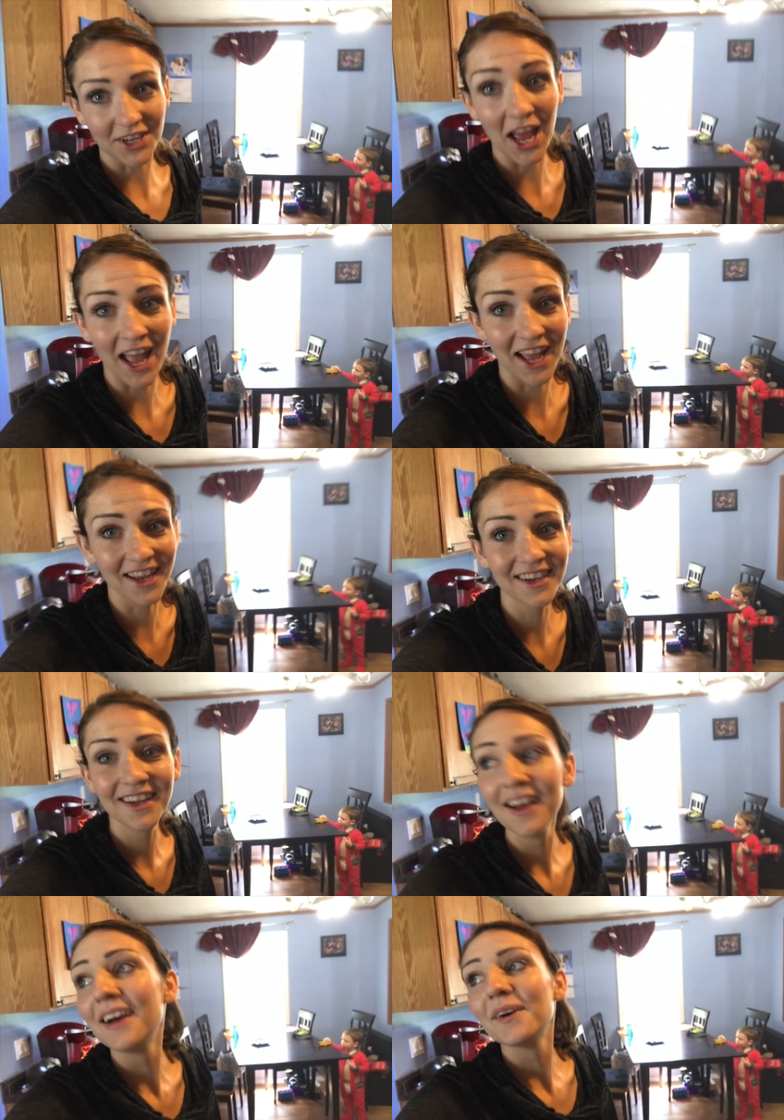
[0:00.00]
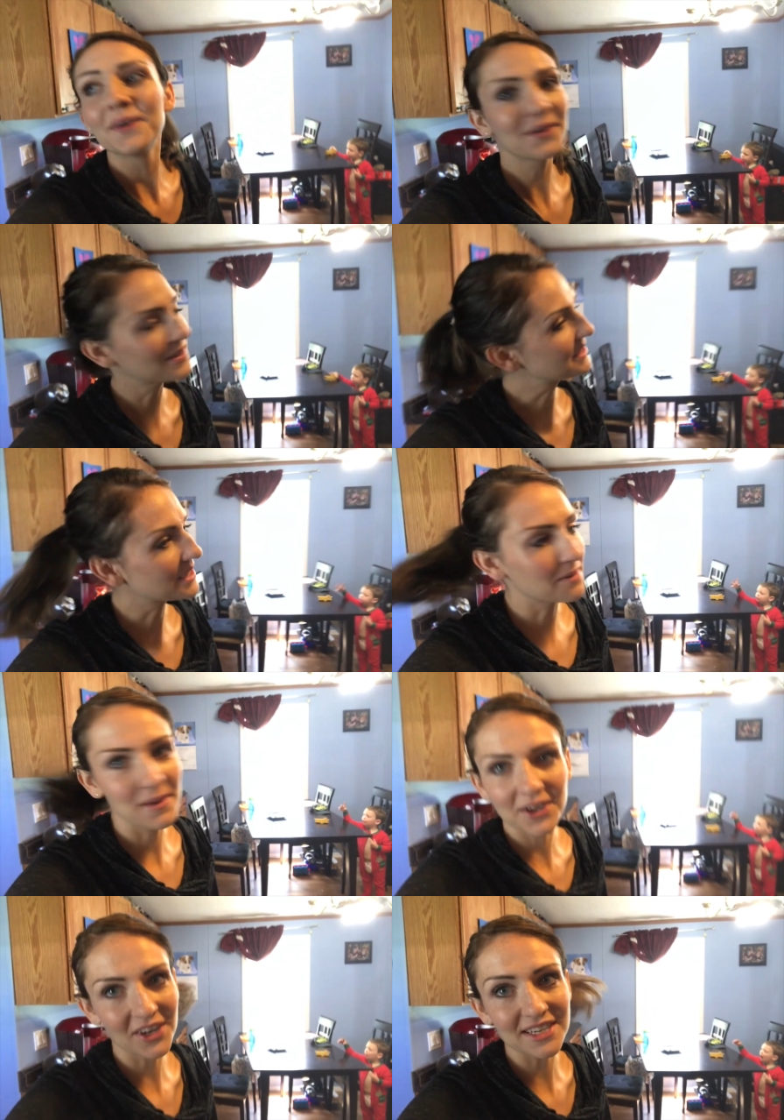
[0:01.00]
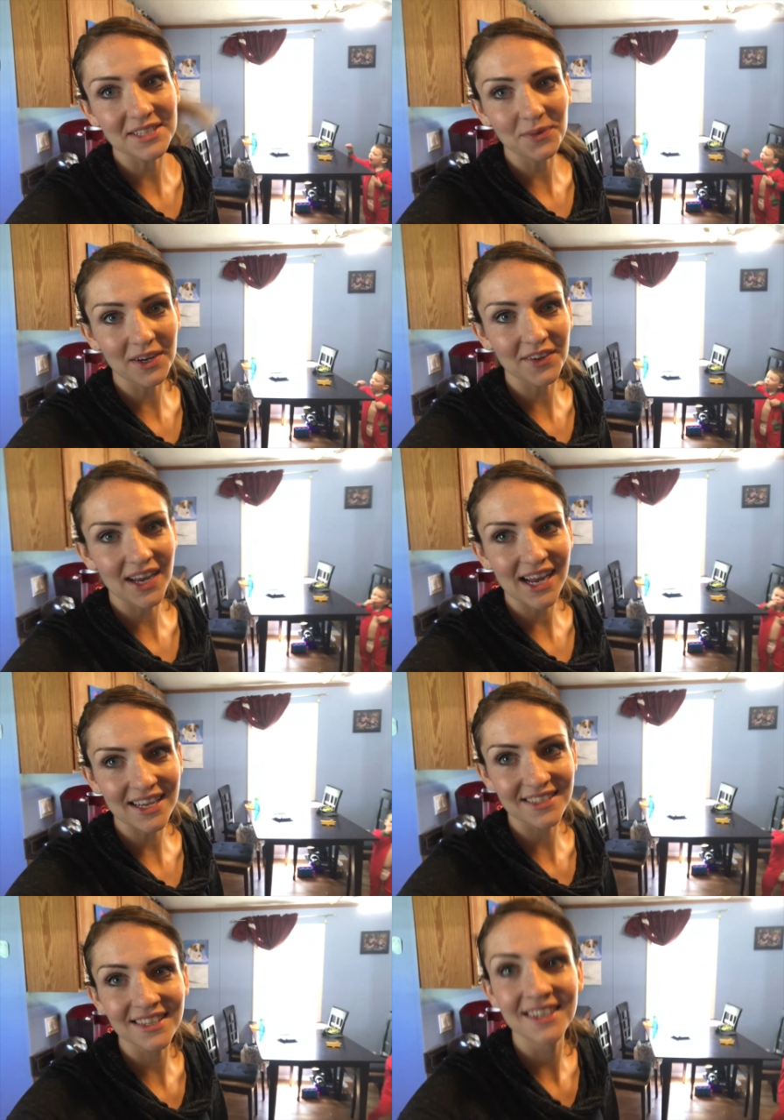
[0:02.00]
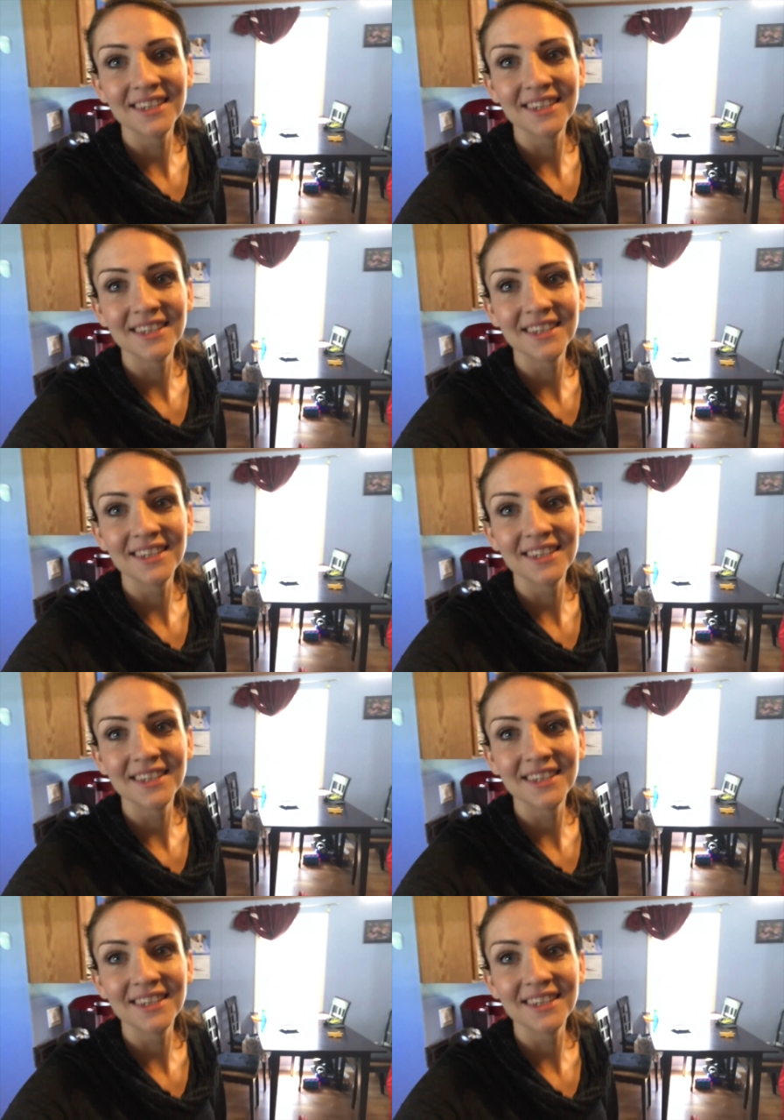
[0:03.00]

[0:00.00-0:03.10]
day. oh, it's gonna be a crazy one, you guys.